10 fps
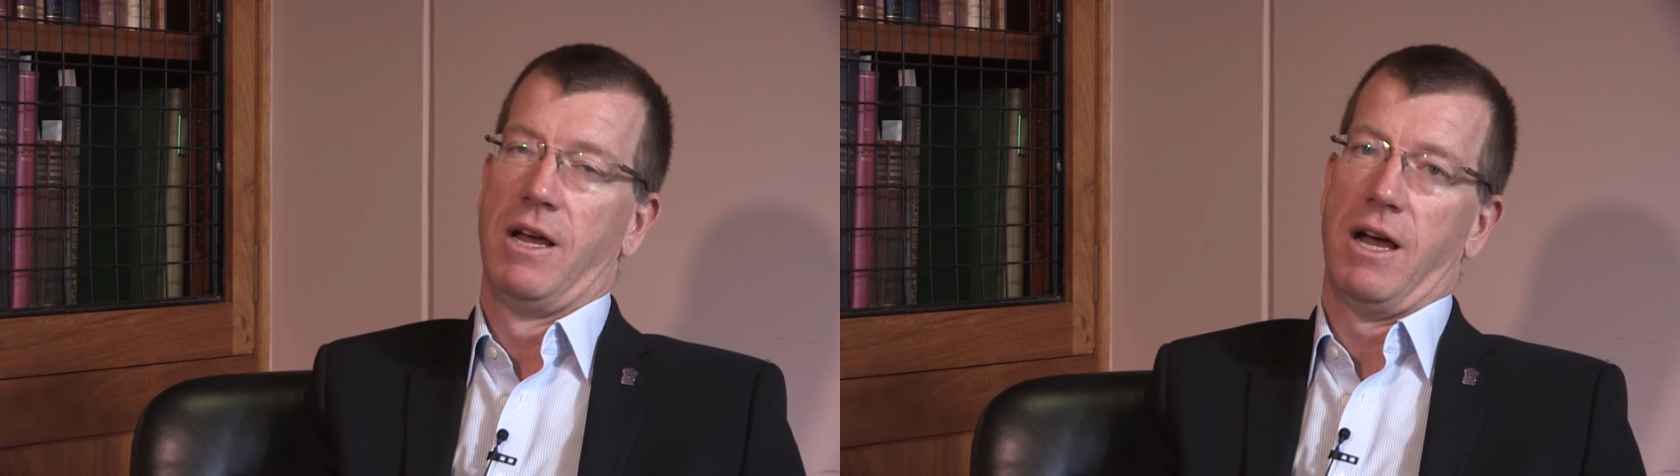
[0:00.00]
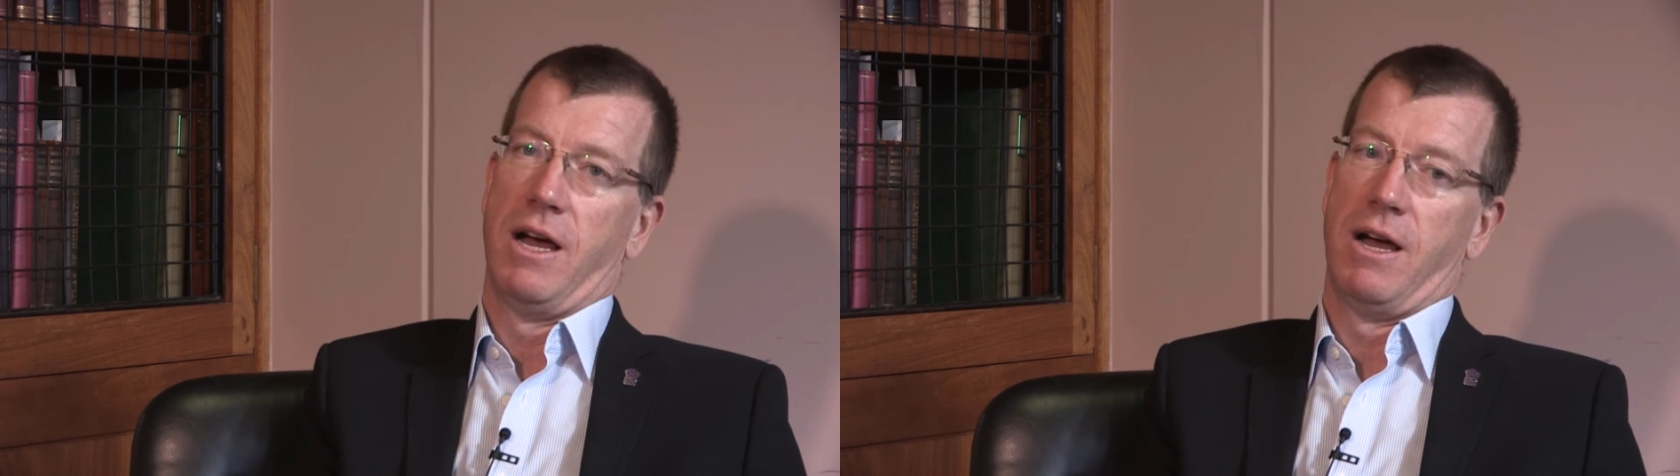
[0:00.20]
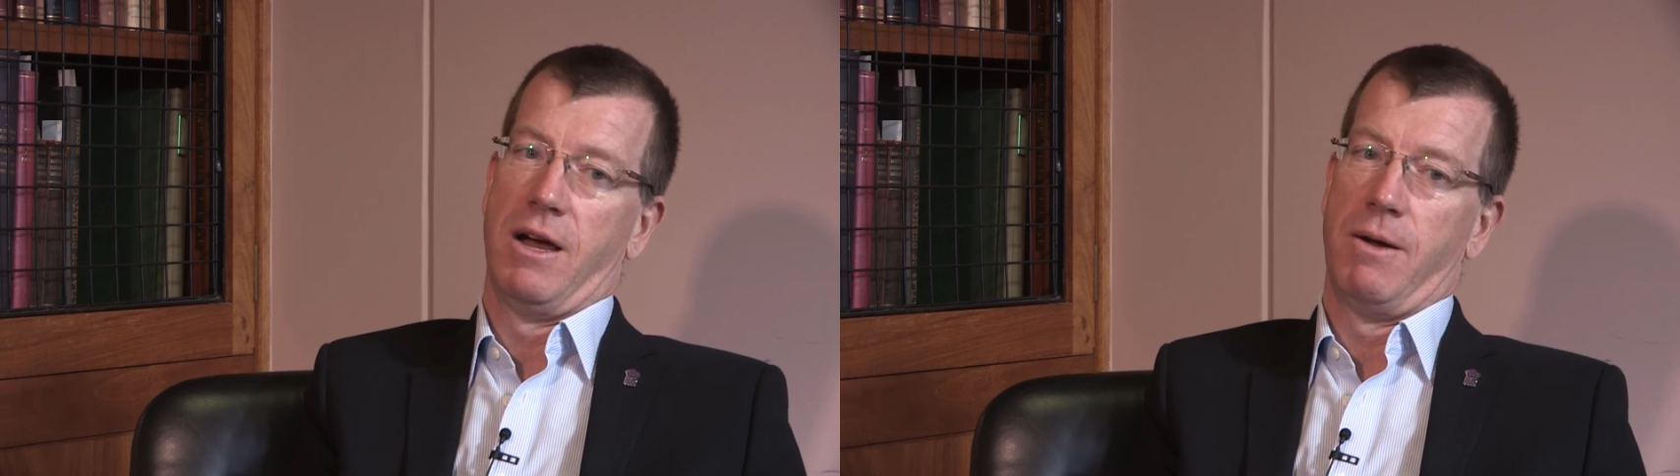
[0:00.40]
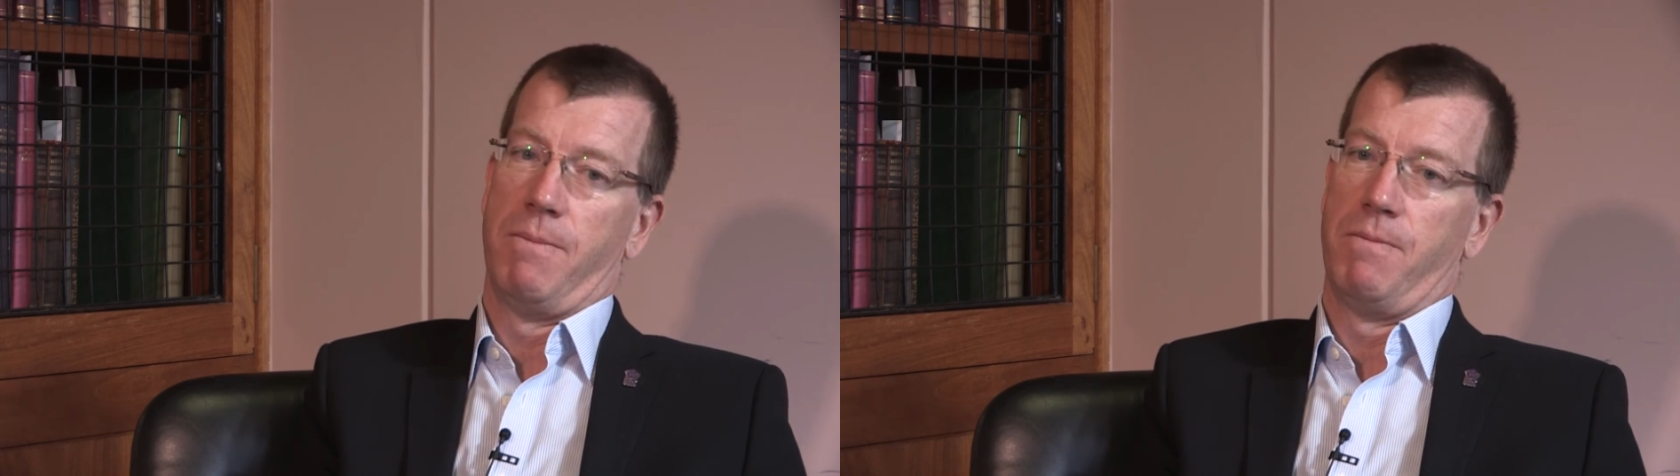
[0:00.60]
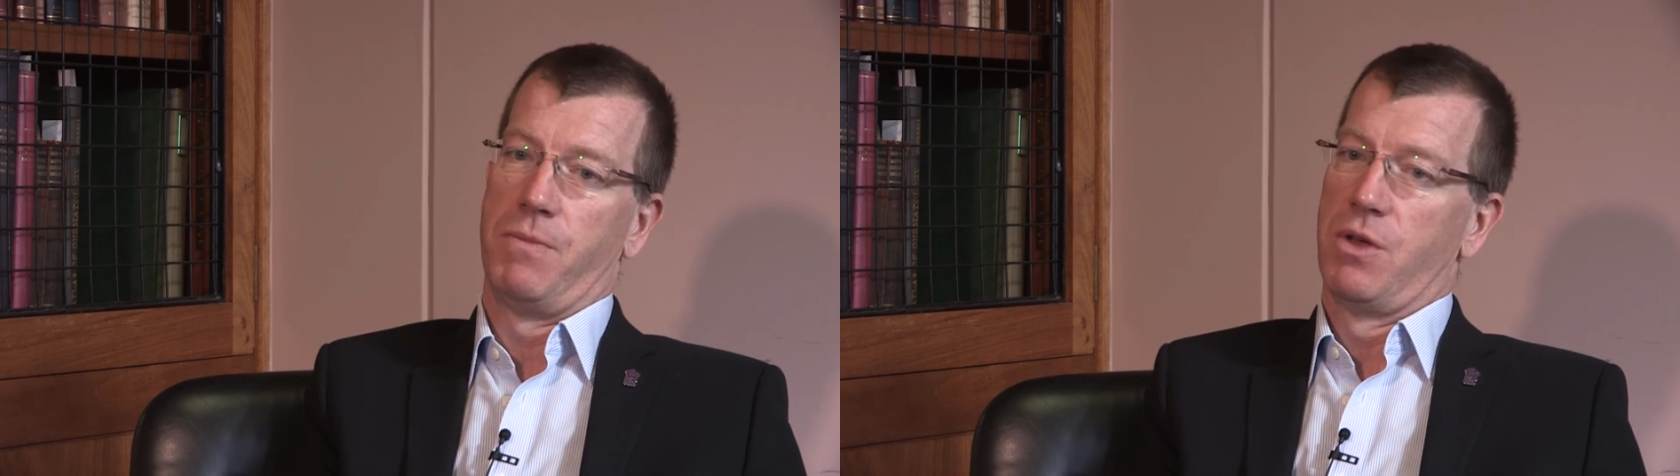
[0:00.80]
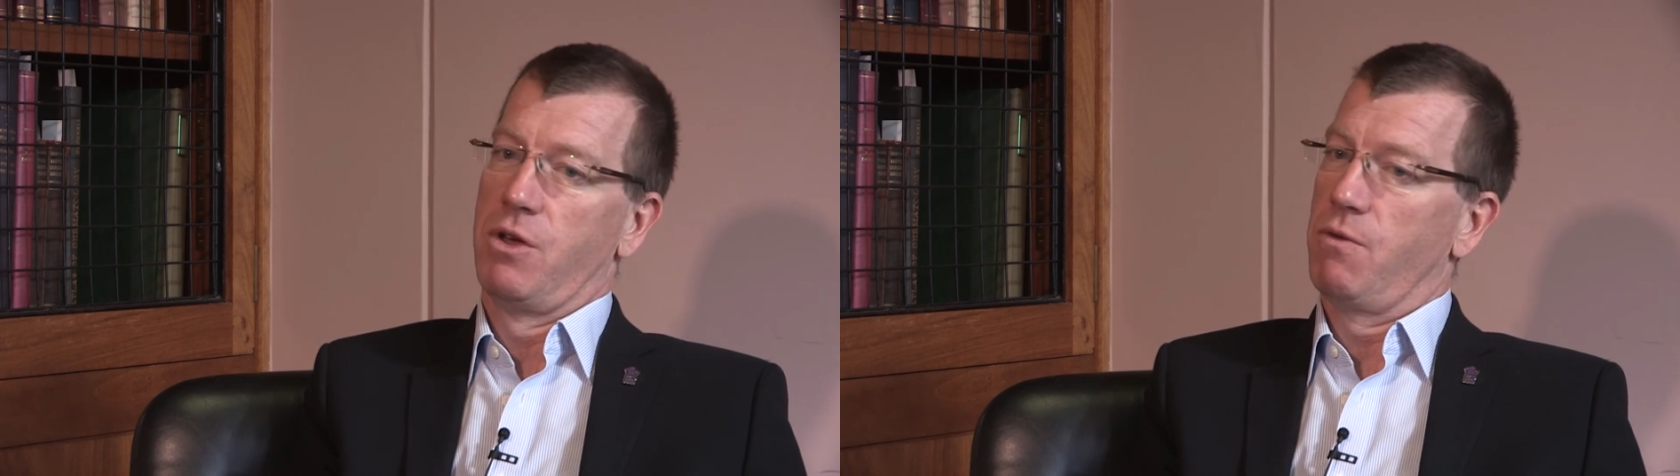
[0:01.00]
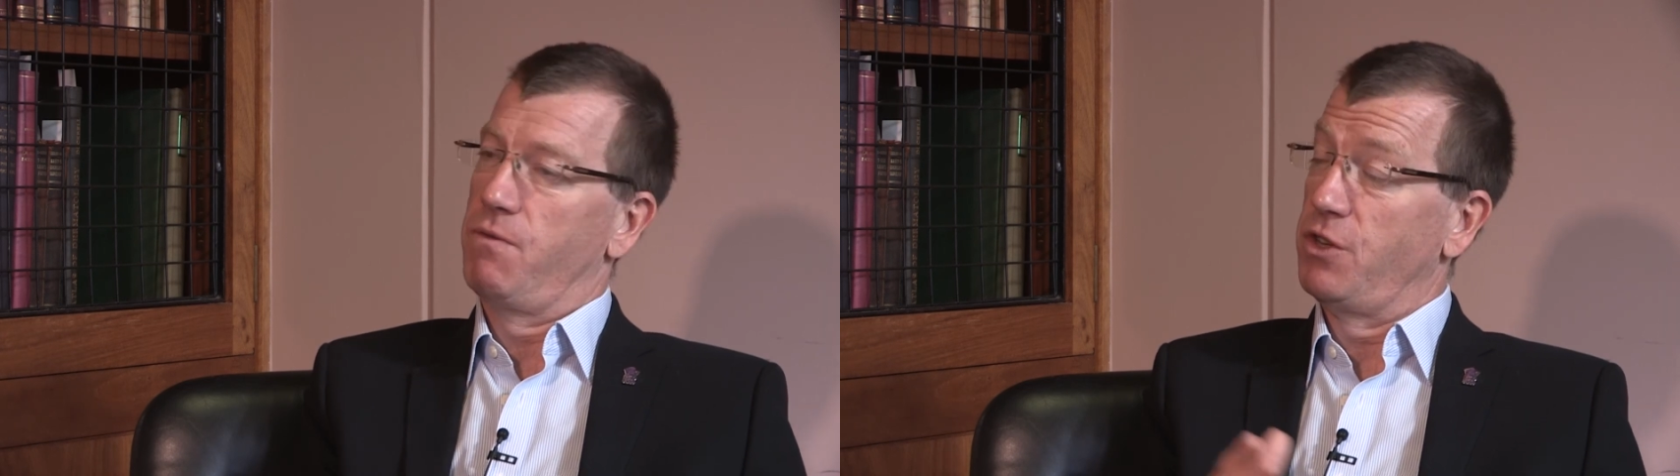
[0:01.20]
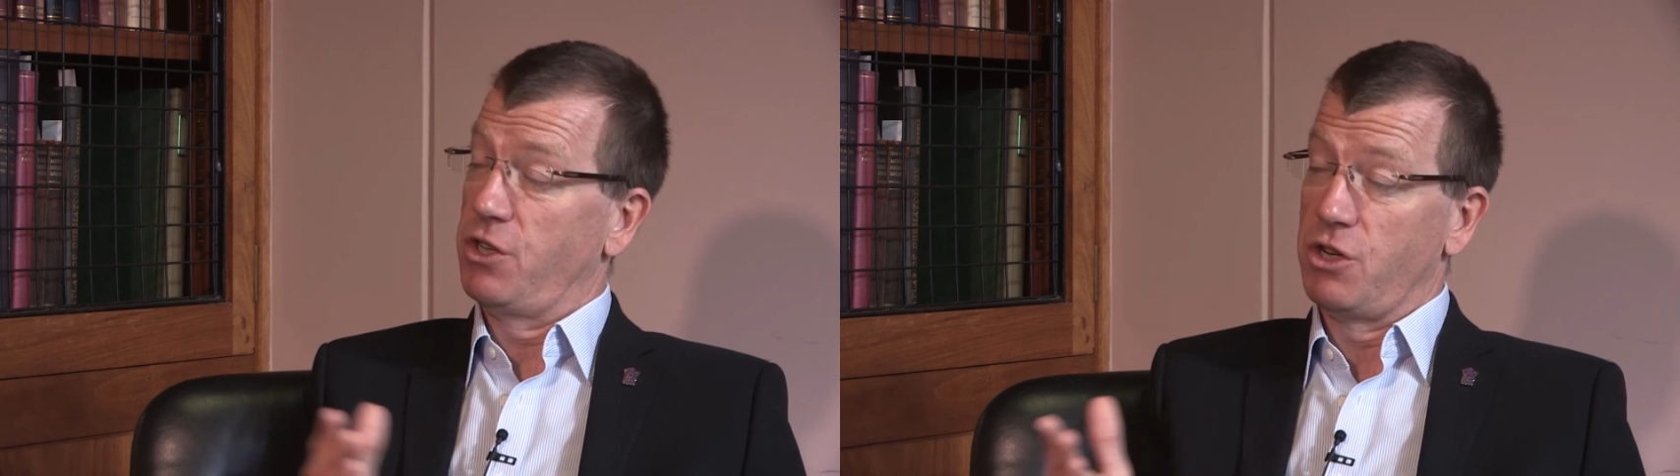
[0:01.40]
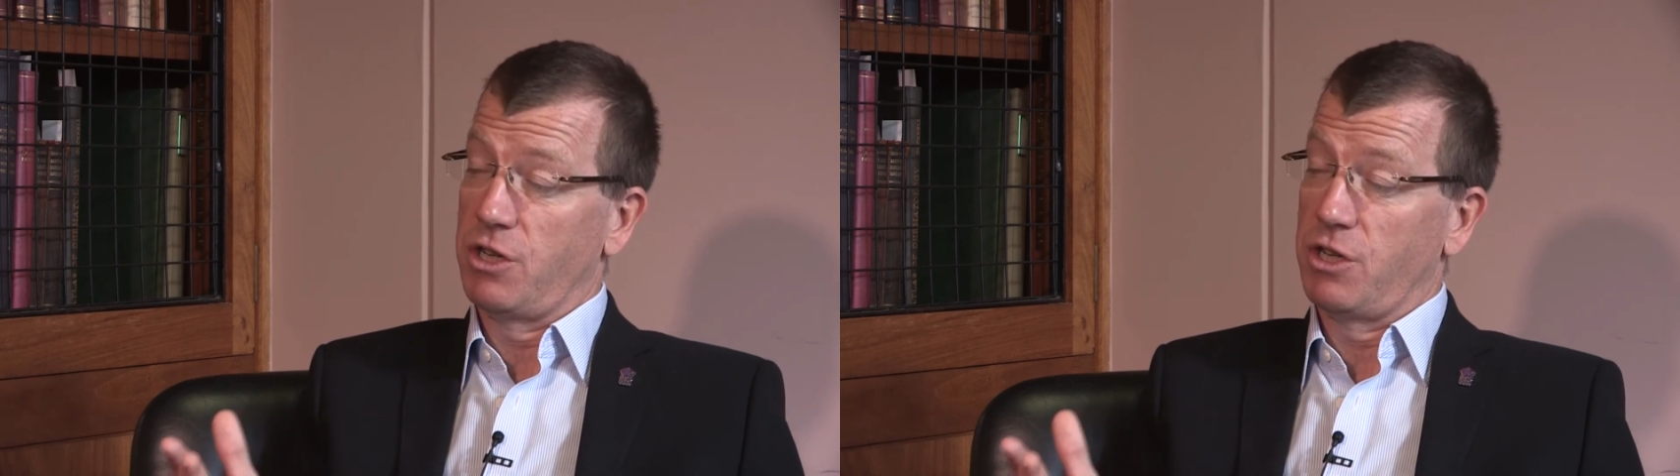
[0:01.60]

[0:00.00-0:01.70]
Um, physician